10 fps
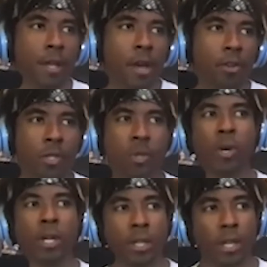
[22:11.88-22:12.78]
Just
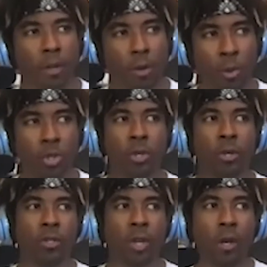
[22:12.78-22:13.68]
quickly, who's
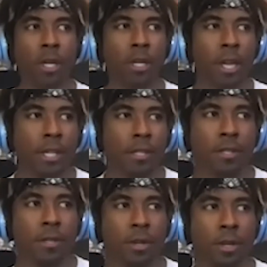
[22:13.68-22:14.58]
your Talkin
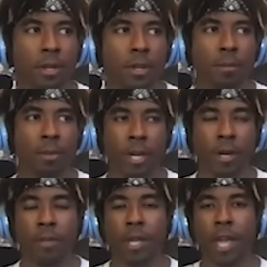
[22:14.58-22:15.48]
Nets player
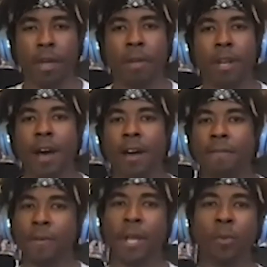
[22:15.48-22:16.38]
of the game? And now I
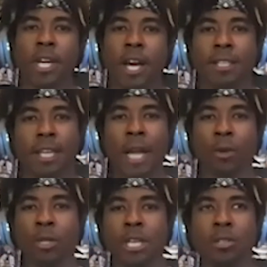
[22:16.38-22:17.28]
feel like we got to
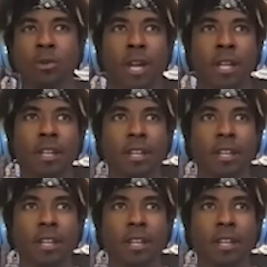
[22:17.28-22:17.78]
title these, right?